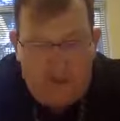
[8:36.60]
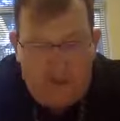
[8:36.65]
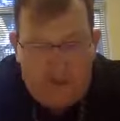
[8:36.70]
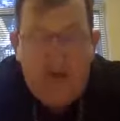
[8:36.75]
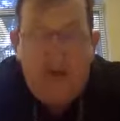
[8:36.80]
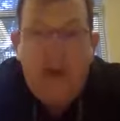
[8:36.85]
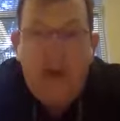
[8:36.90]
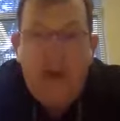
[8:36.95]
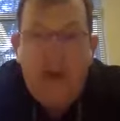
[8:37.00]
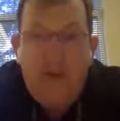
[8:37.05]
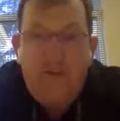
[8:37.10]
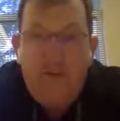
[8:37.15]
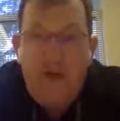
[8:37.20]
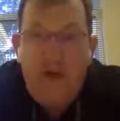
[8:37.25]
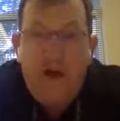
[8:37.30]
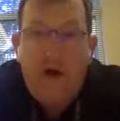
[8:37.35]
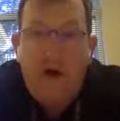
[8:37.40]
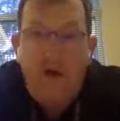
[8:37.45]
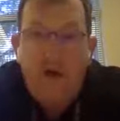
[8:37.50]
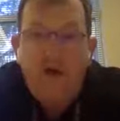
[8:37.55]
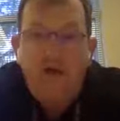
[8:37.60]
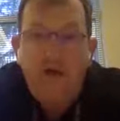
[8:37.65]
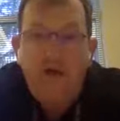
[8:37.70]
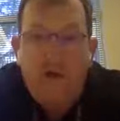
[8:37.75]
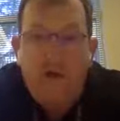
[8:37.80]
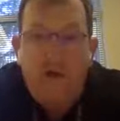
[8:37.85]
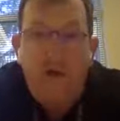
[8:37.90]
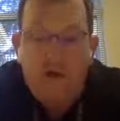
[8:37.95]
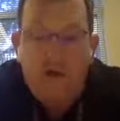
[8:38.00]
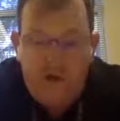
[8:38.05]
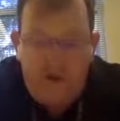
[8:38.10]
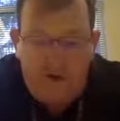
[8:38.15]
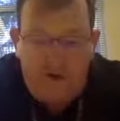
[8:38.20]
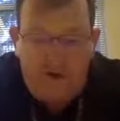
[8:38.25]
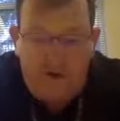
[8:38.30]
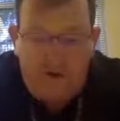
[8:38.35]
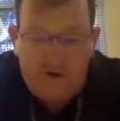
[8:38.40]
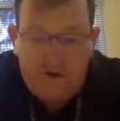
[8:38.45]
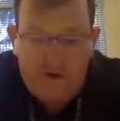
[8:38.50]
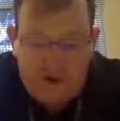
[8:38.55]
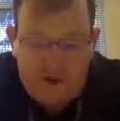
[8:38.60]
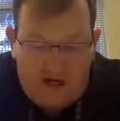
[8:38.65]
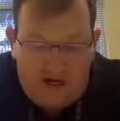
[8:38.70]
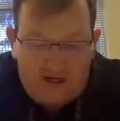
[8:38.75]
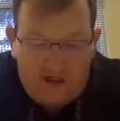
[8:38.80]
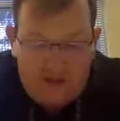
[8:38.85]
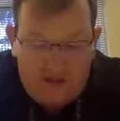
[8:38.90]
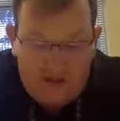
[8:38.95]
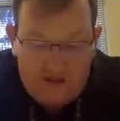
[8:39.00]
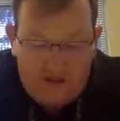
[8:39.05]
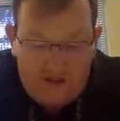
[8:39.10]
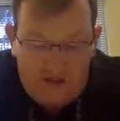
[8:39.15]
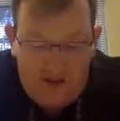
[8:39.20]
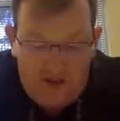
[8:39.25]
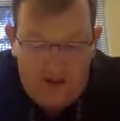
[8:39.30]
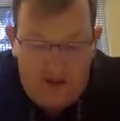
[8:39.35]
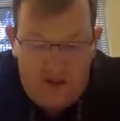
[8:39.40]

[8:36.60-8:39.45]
but they are in charge of their sections.